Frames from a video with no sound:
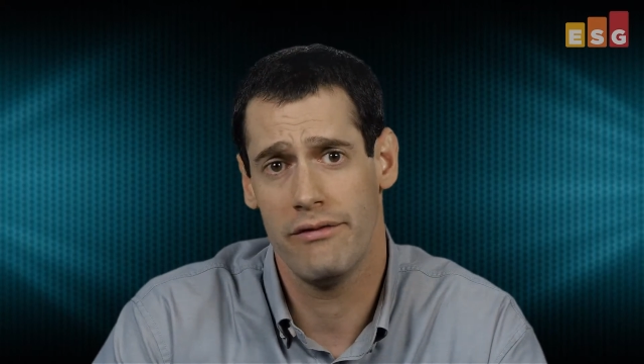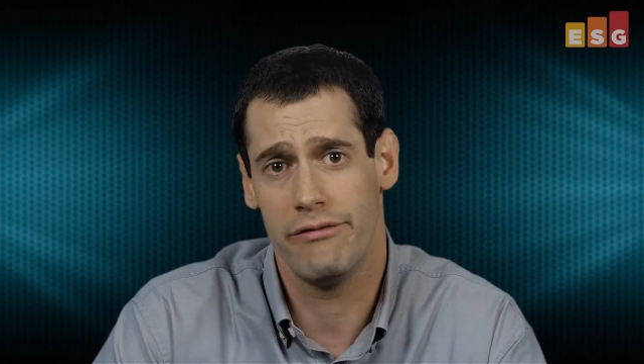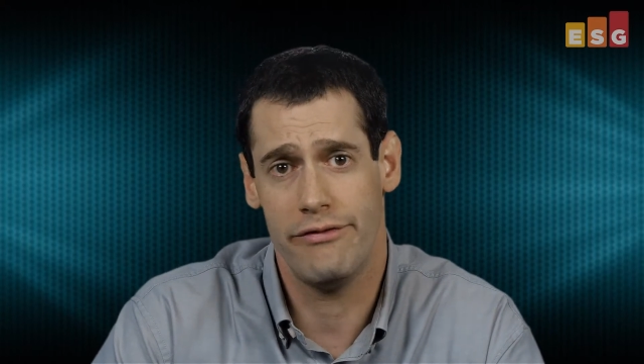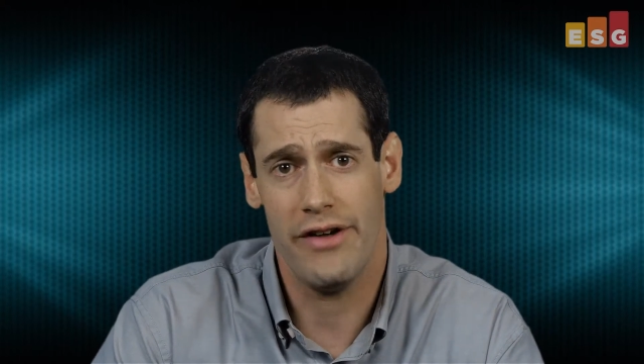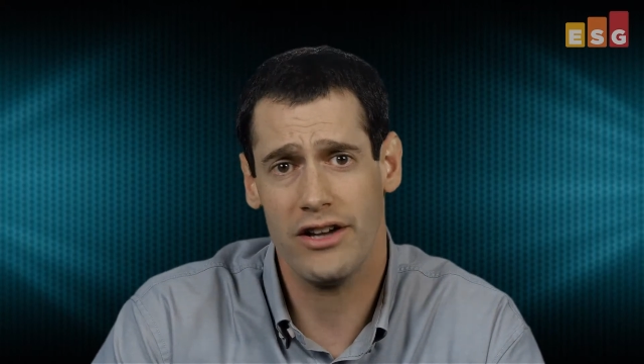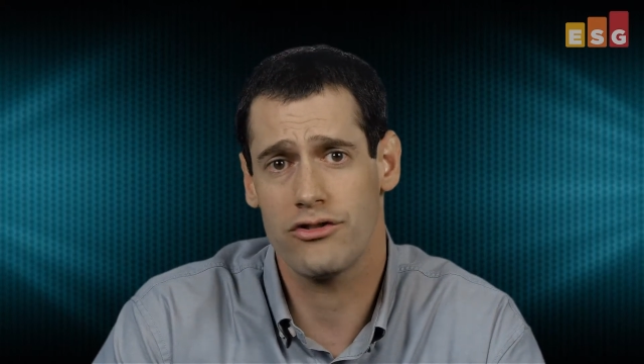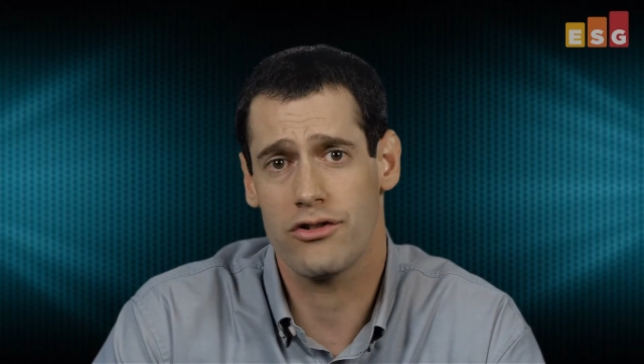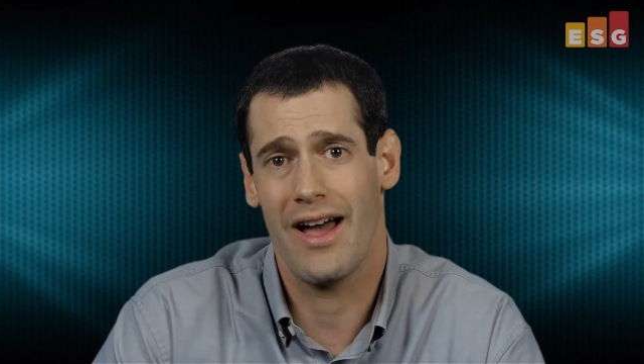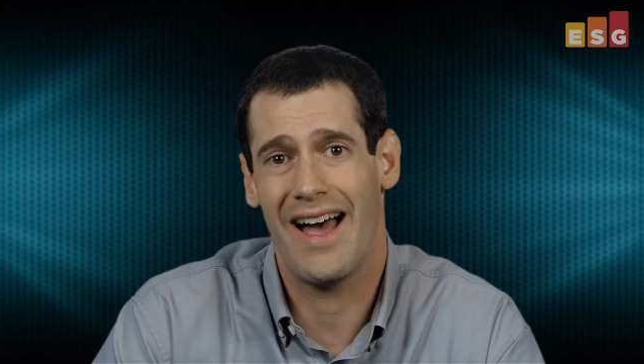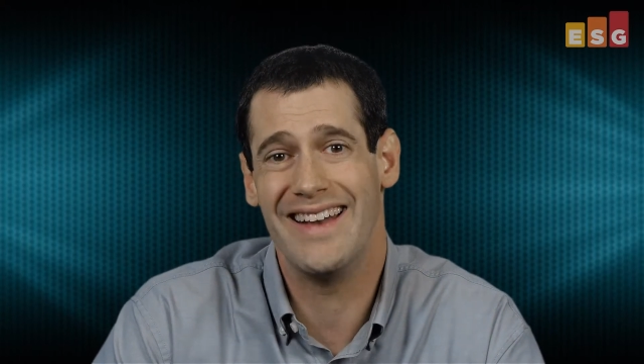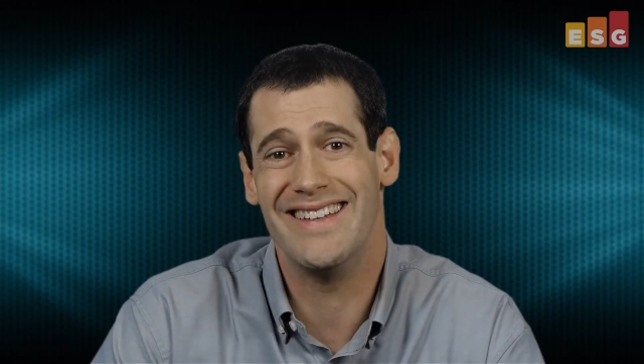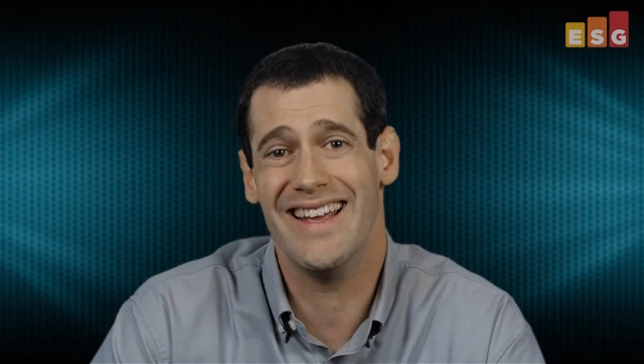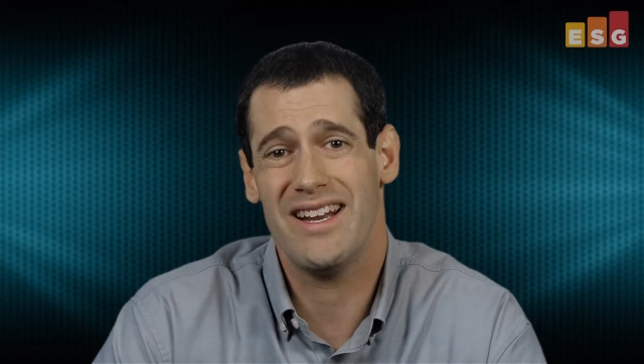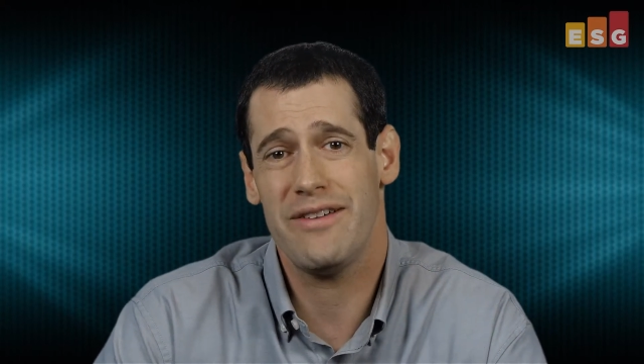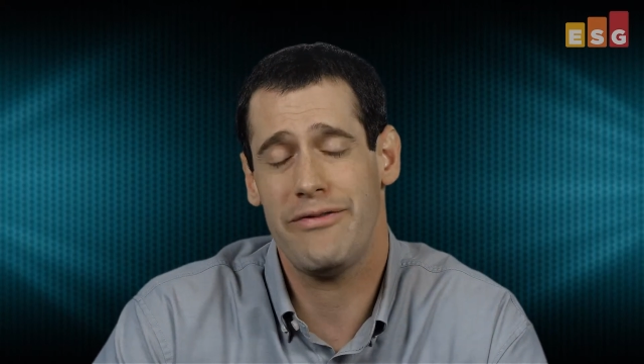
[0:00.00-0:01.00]
Vectra
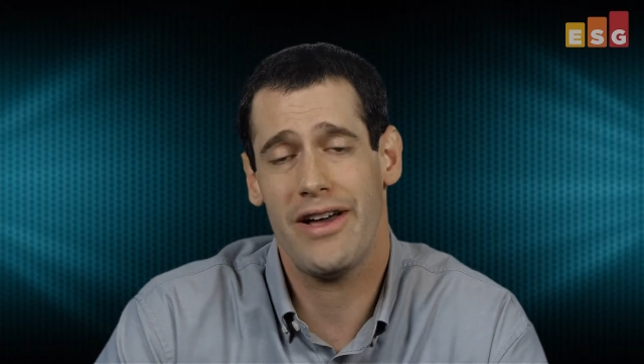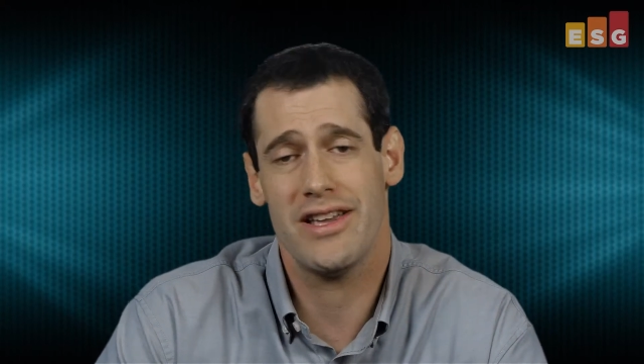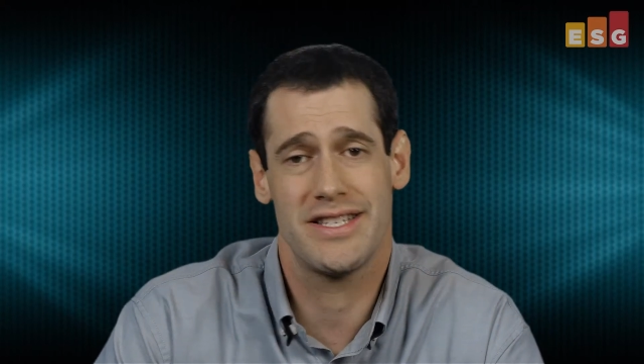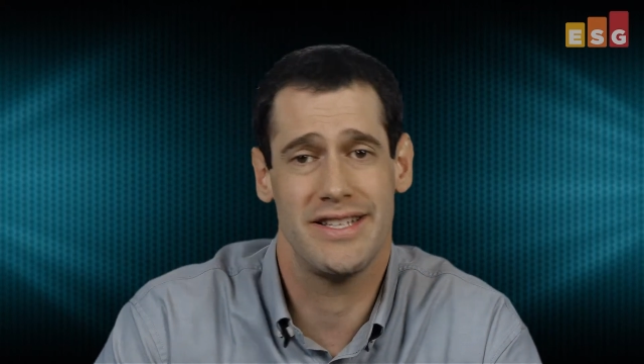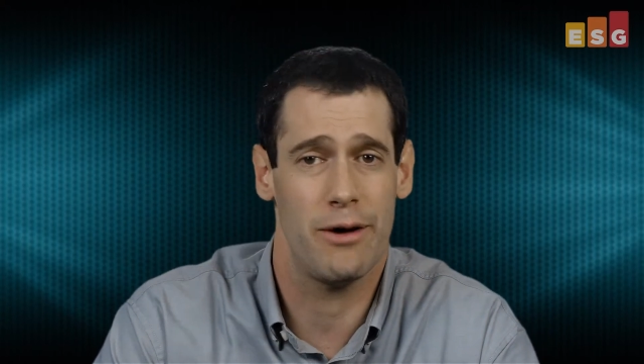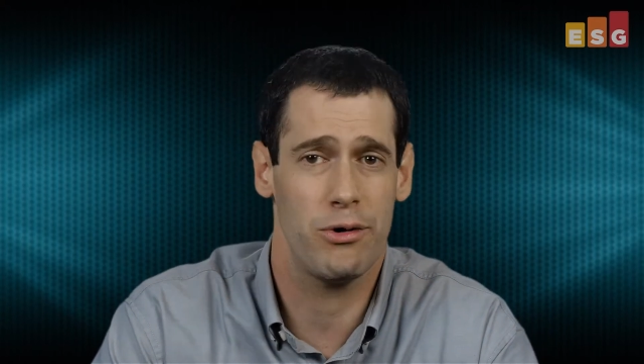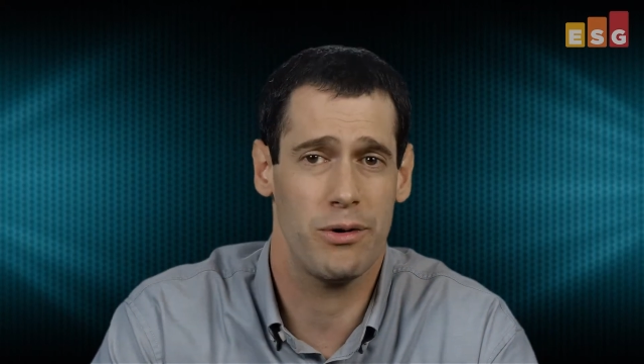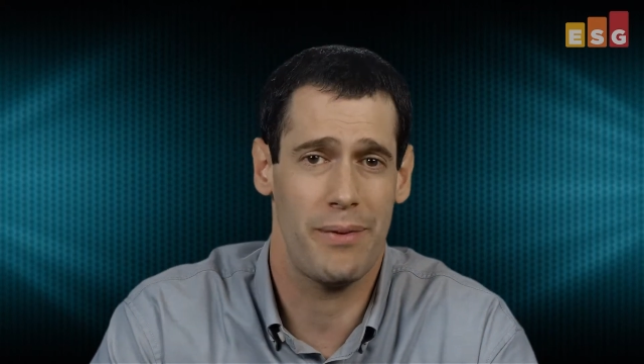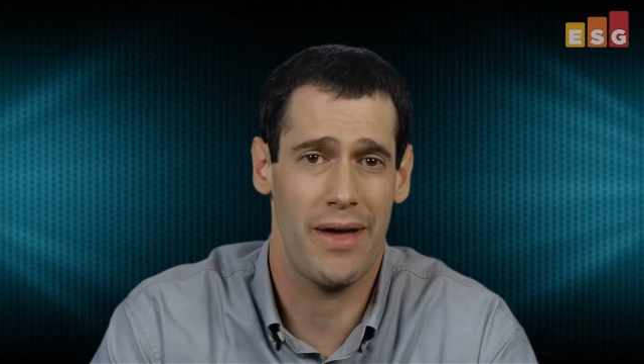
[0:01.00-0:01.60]
identifies network